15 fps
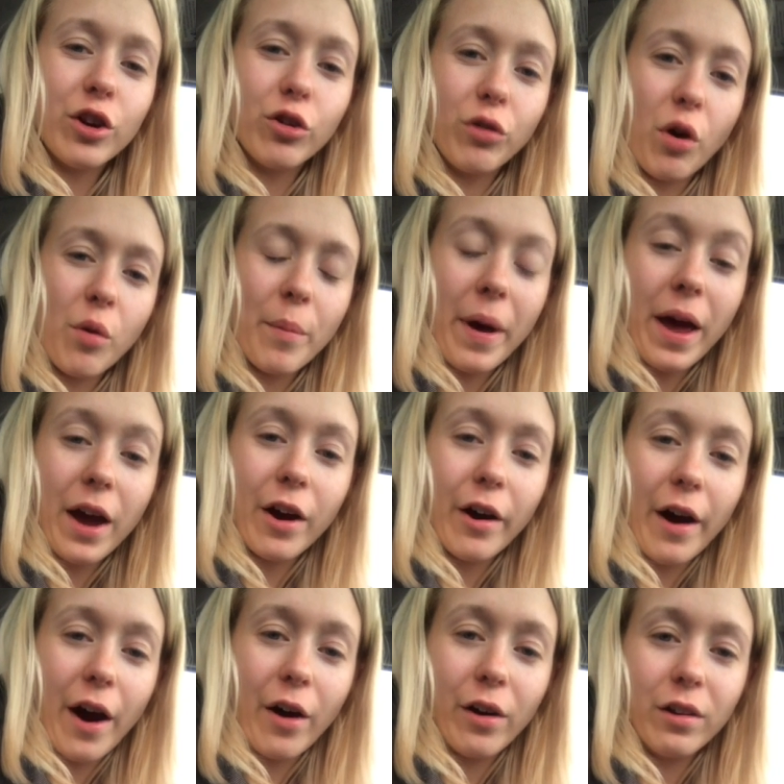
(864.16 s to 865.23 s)
Grow my
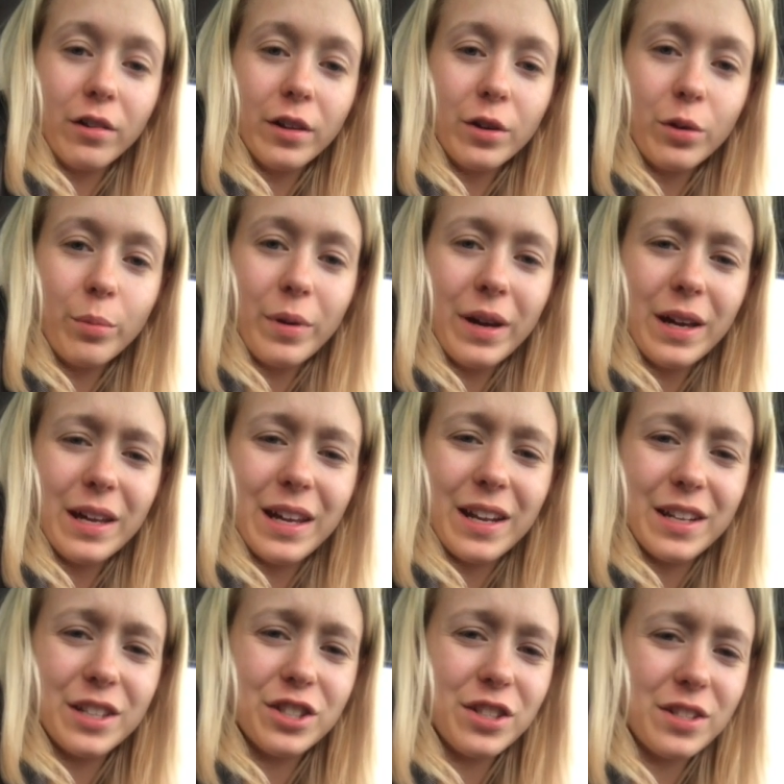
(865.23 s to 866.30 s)
hair out a little bit
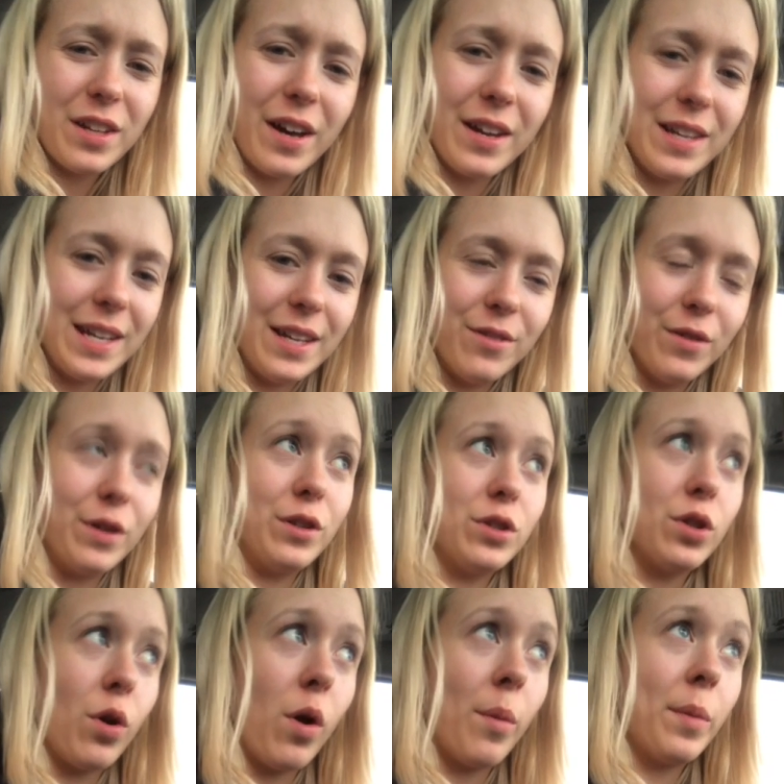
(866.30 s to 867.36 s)
and it's just uneven,
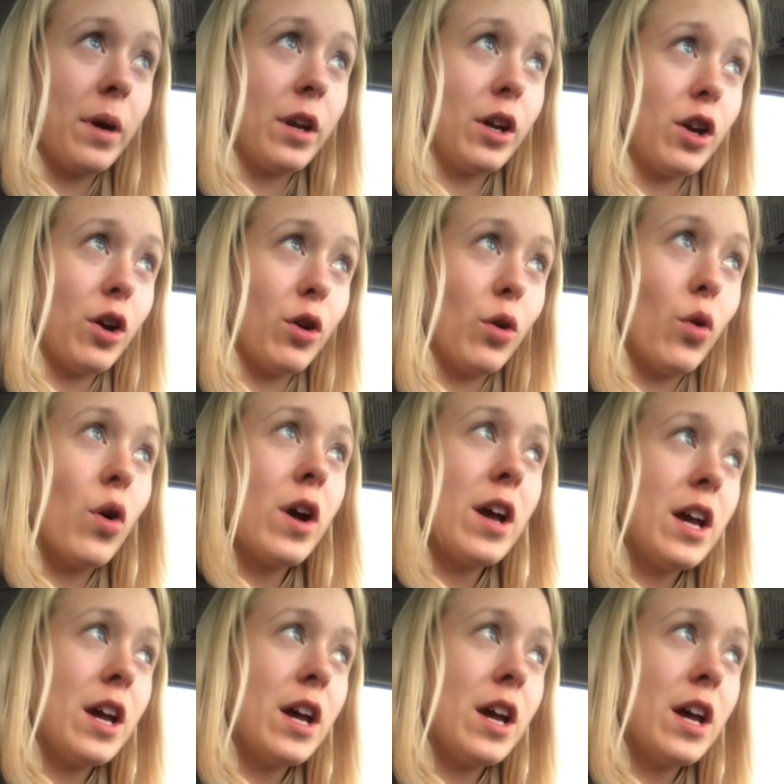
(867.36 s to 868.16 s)
so I'm gonna go